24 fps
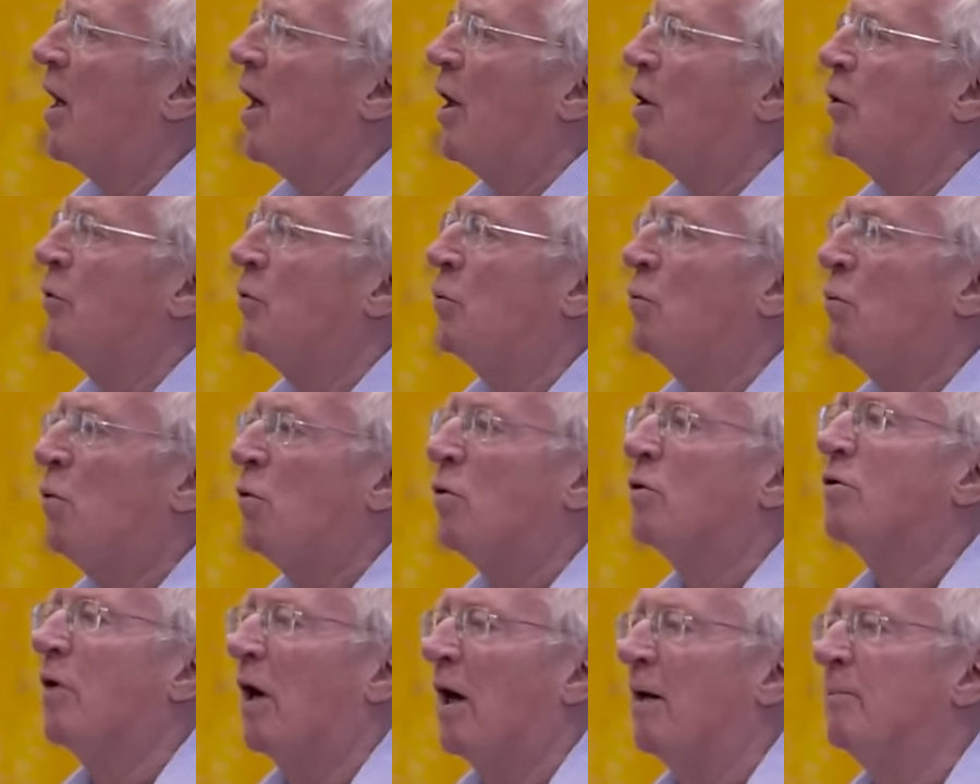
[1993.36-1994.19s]
their own
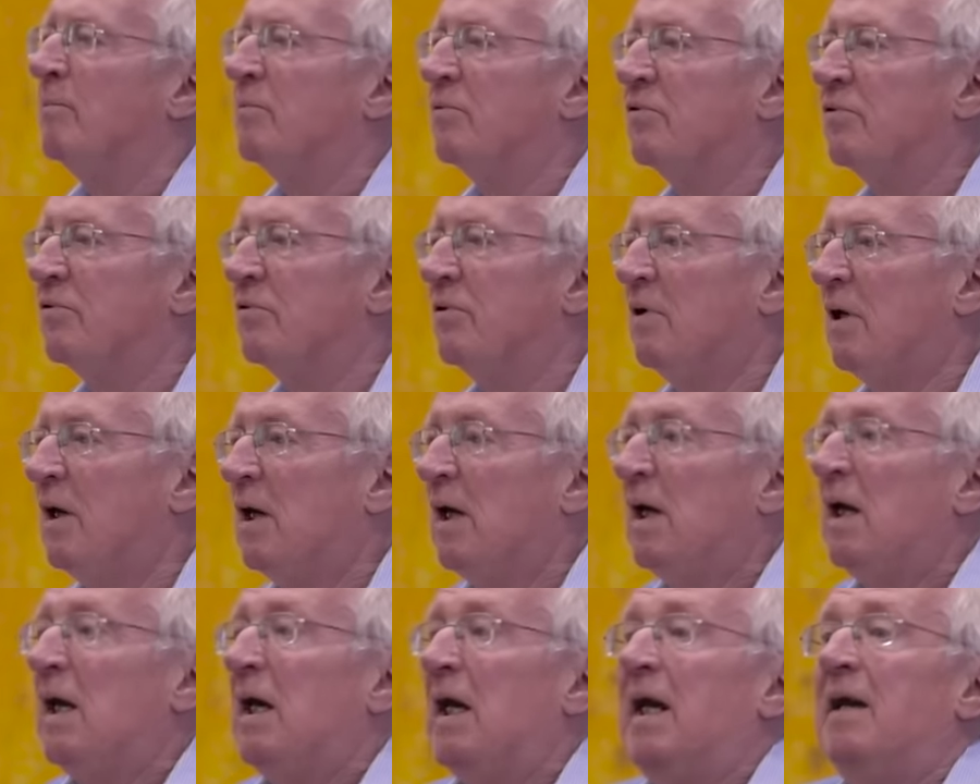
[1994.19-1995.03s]
war crimes.
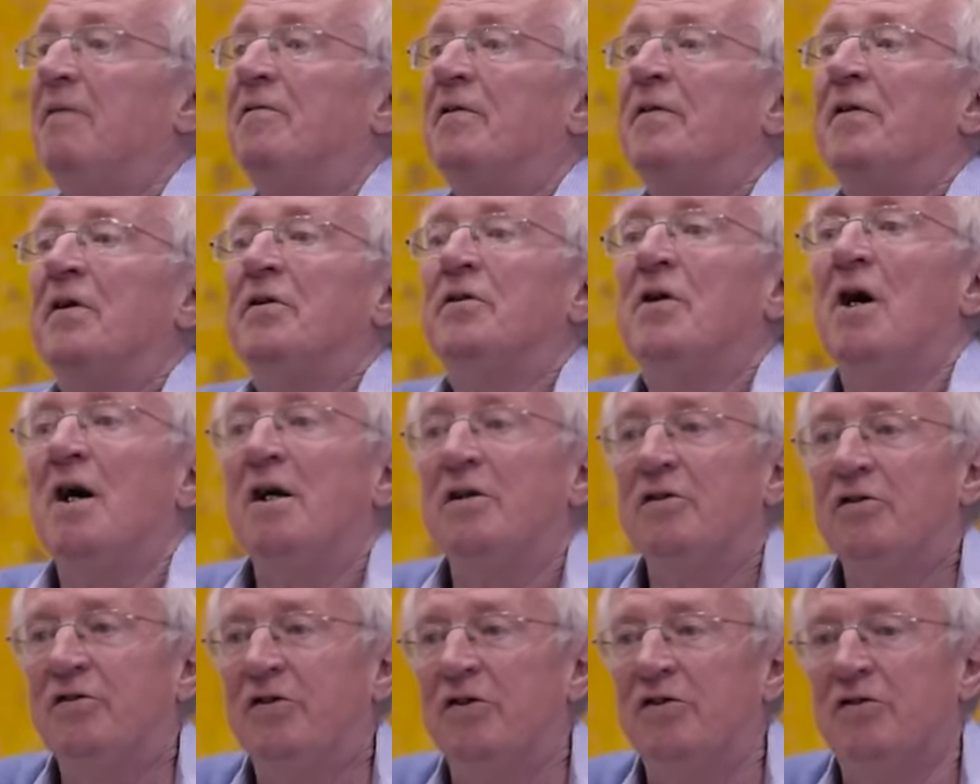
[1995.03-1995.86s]
Even the
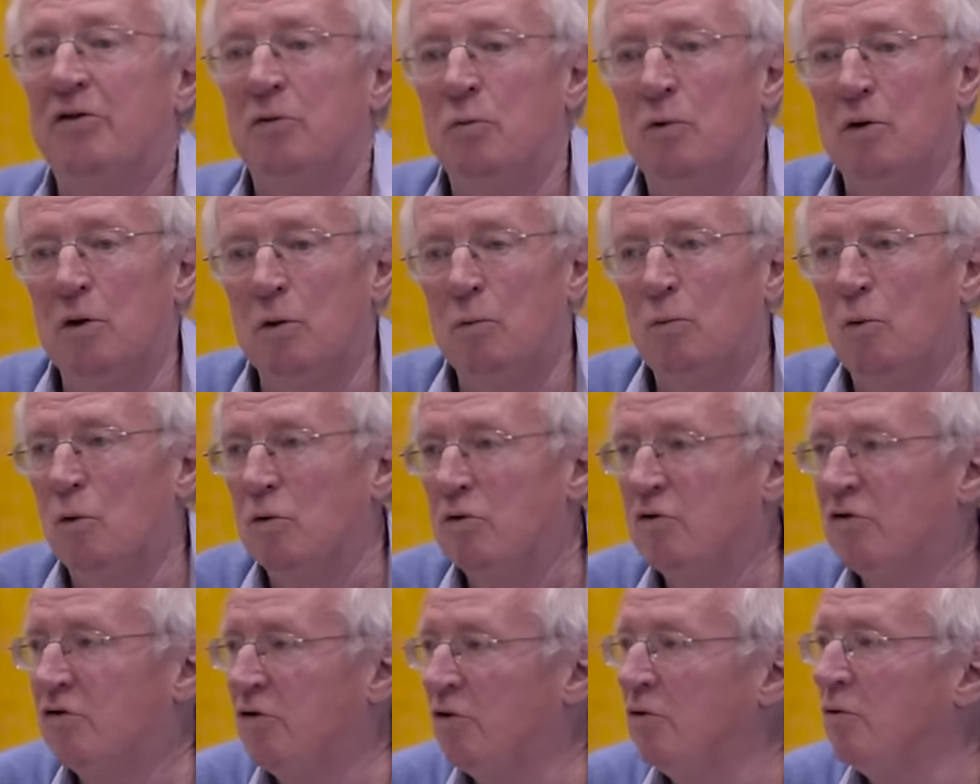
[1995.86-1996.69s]
Nazis in World
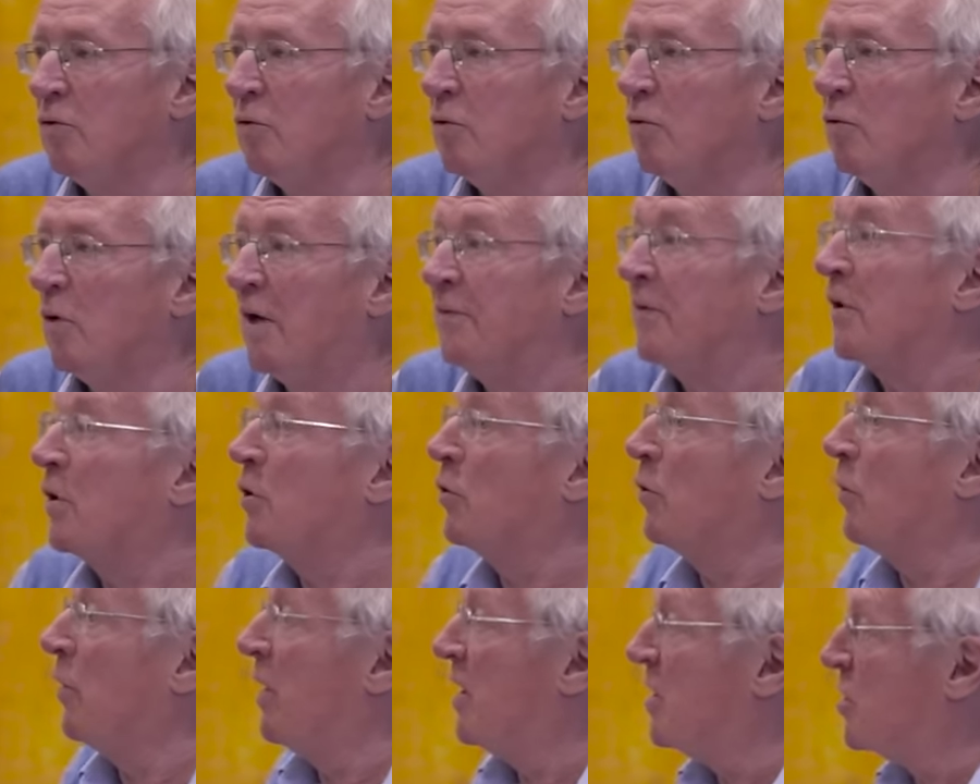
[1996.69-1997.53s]
War II and the
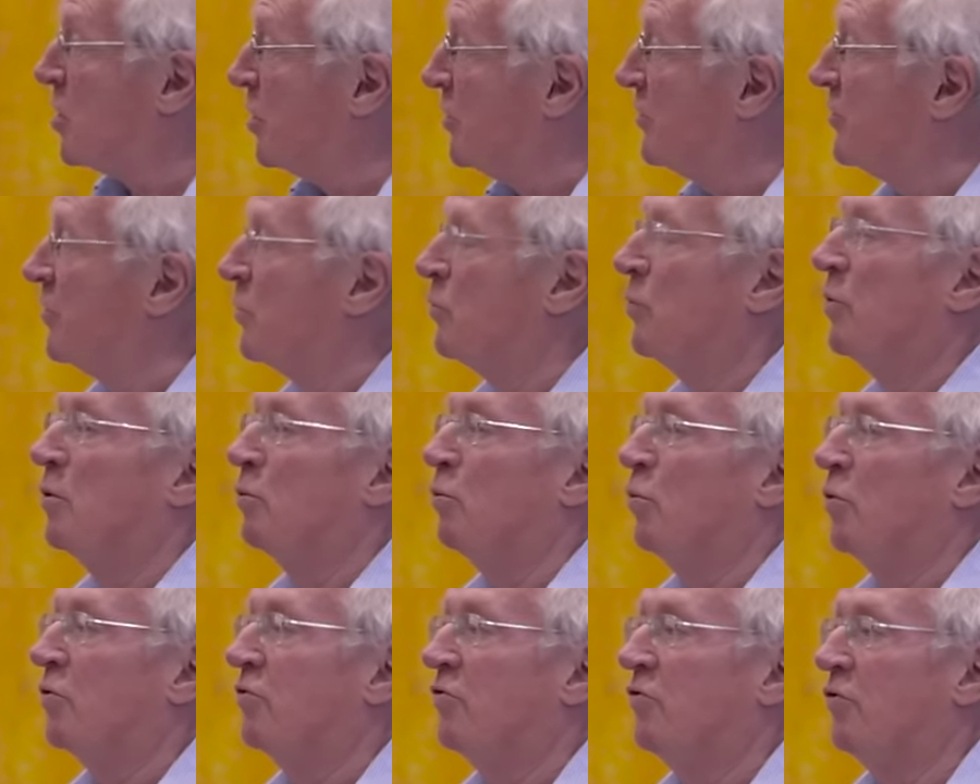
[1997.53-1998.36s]
Croatians in
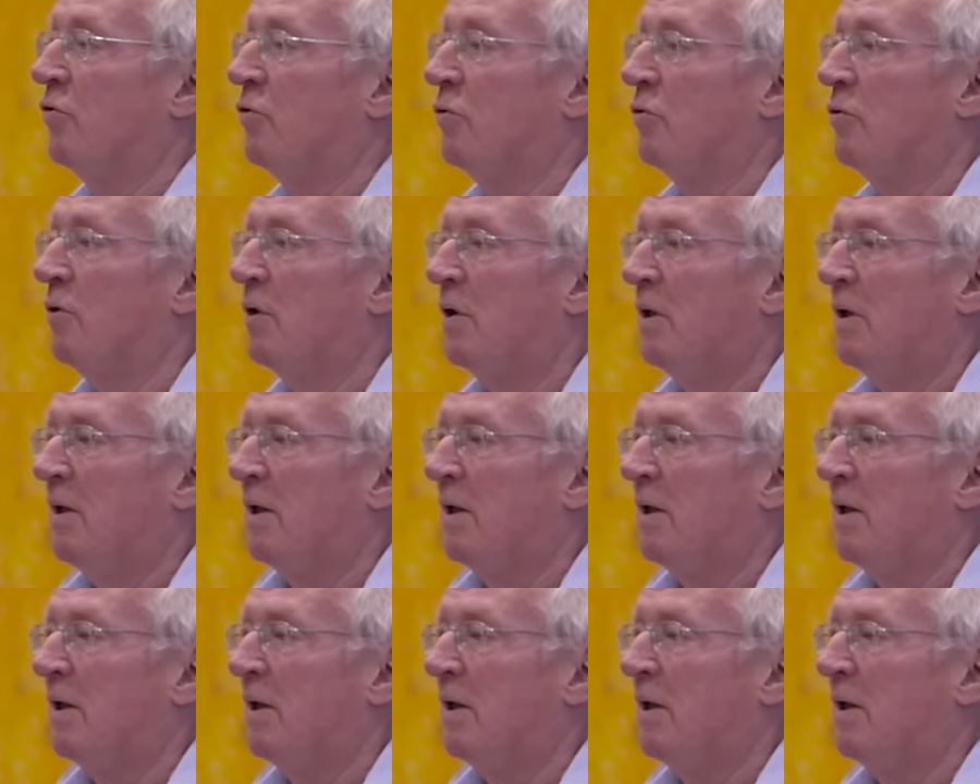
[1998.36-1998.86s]
World War II,